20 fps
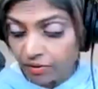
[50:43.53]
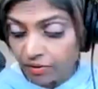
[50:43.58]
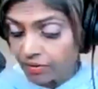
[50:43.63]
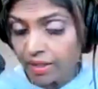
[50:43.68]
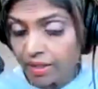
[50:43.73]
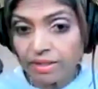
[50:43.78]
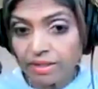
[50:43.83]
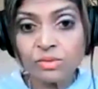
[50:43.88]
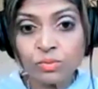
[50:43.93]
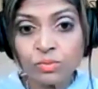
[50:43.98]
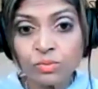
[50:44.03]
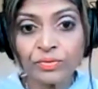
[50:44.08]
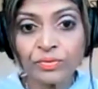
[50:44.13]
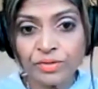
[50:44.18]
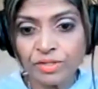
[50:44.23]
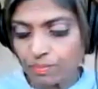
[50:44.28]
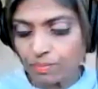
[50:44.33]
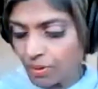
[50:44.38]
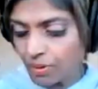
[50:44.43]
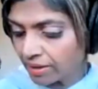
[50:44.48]
That is what
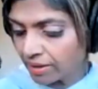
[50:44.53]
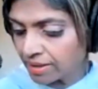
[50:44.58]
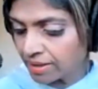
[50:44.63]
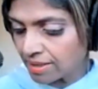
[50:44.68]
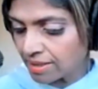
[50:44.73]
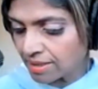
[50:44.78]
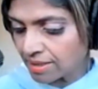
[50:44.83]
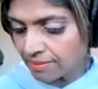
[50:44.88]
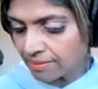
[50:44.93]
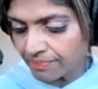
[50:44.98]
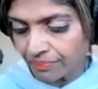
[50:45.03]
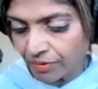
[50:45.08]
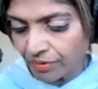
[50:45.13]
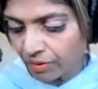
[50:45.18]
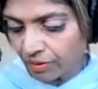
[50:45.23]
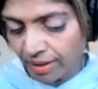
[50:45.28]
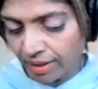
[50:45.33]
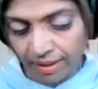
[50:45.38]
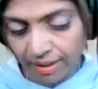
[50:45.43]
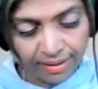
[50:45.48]
this part is.
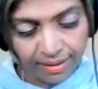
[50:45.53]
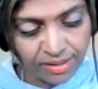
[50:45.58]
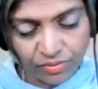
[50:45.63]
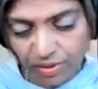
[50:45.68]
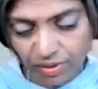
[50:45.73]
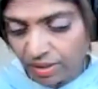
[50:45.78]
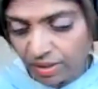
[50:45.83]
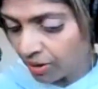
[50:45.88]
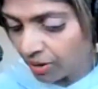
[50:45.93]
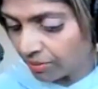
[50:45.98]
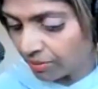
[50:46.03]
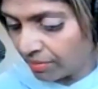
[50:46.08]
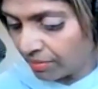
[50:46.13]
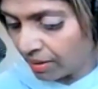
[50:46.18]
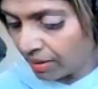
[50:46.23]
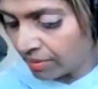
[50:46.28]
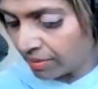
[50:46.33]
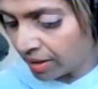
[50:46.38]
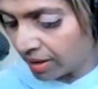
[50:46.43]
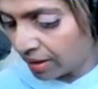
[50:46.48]
Okay, let's read about
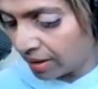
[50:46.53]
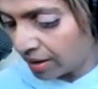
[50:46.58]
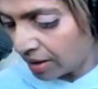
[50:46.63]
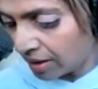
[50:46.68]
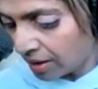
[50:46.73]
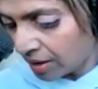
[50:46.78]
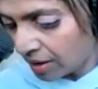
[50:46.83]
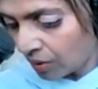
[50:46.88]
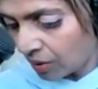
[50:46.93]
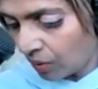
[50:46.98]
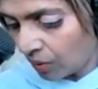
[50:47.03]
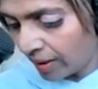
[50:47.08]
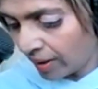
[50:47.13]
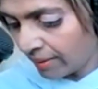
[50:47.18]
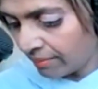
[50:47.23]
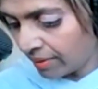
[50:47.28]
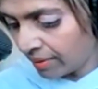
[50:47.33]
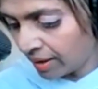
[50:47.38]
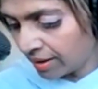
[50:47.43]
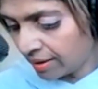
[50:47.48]
Mama
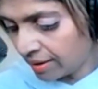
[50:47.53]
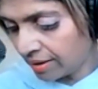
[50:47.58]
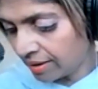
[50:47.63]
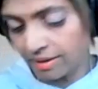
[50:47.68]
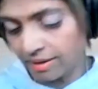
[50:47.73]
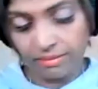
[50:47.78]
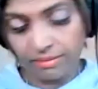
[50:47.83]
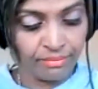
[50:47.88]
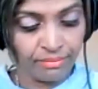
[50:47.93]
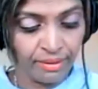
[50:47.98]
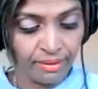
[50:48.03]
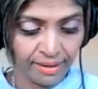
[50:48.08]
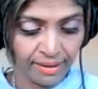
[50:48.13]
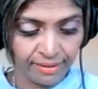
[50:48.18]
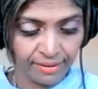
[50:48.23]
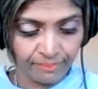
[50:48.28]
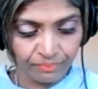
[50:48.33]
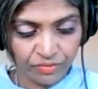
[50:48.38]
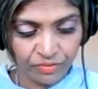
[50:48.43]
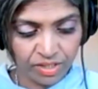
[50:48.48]
Coimba
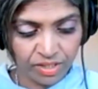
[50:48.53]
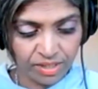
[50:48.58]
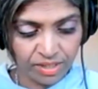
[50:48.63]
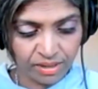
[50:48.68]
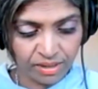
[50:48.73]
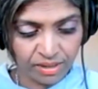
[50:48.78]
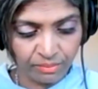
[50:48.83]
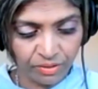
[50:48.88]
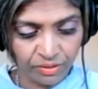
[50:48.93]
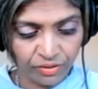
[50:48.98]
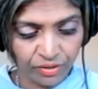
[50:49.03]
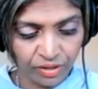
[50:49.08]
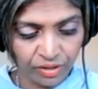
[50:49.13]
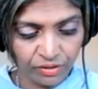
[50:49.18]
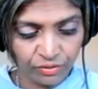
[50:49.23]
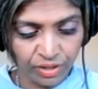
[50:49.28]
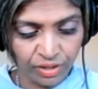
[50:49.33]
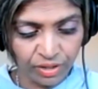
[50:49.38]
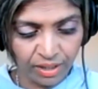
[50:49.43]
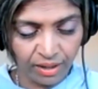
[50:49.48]
Bang. She's a number
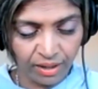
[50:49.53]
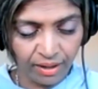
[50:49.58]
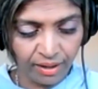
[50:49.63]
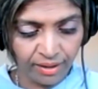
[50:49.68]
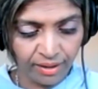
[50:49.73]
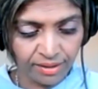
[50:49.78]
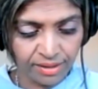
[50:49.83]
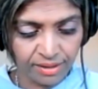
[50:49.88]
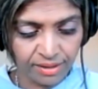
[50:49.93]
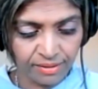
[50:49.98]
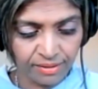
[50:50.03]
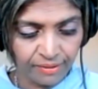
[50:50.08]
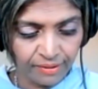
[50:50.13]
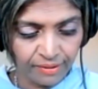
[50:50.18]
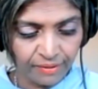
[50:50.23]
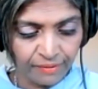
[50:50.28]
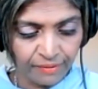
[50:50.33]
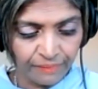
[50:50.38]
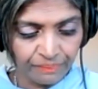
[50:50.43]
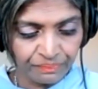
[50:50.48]
33 card,
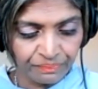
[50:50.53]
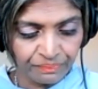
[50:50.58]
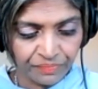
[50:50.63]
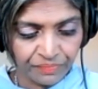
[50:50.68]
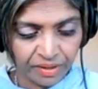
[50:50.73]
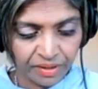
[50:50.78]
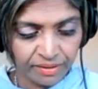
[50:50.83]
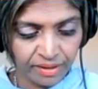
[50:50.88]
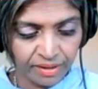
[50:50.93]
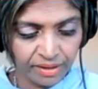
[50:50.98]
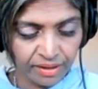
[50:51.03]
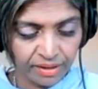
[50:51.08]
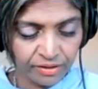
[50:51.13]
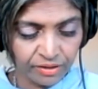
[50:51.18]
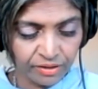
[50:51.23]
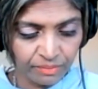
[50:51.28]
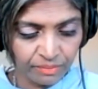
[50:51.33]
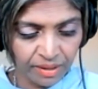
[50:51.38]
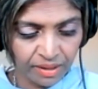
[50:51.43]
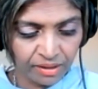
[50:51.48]

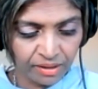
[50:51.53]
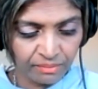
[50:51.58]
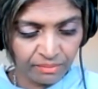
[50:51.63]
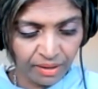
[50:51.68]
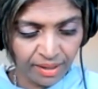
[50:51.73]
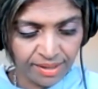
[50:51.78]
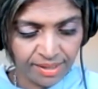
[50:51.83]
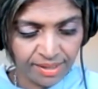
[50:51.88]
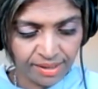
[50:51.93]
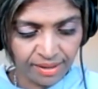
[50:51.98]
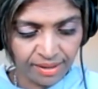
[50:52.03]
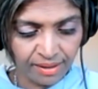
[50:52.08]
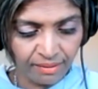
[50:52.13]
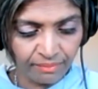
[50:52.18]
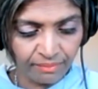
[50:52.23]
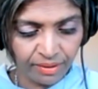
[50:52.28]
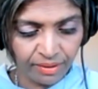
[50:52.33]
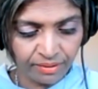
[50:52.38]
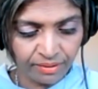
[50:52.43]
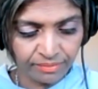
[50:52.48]
33 being the master
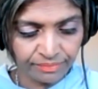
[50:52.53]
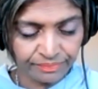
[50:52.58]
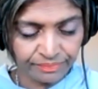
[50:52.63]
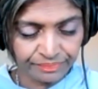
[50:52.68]
number.